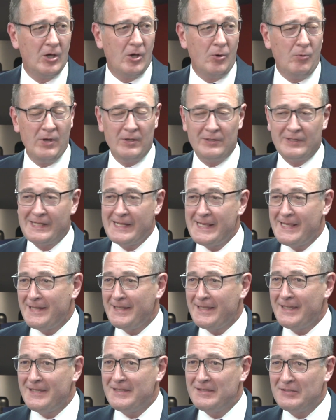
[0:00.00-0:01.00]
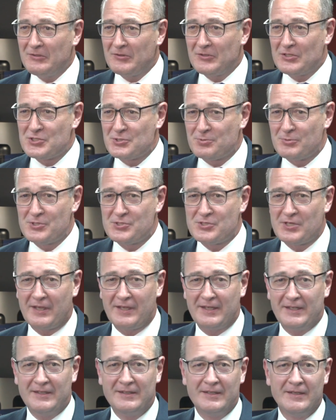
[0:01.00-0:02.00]
Well, clearly, this was
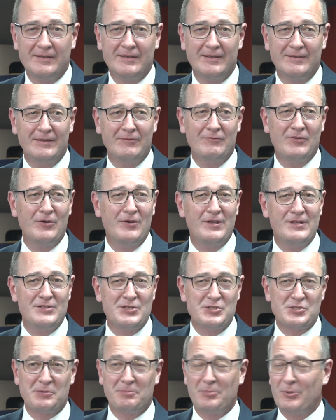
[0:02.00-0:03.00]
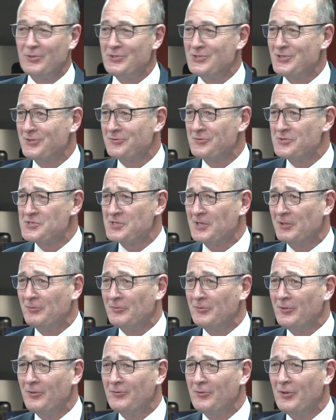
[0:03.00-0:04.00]
a very disappointing result,
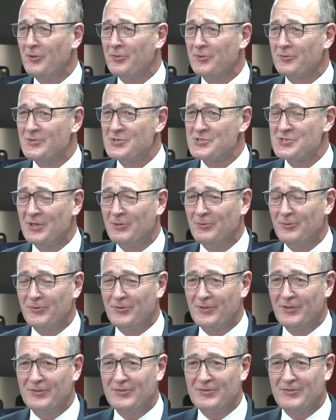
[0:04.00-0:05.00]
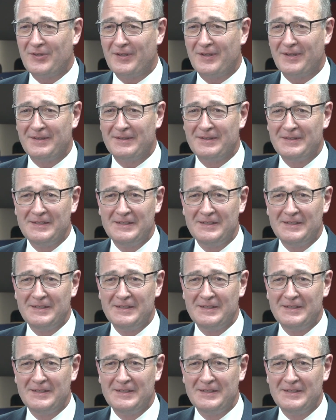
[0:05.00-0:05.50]
not, not the result that uh,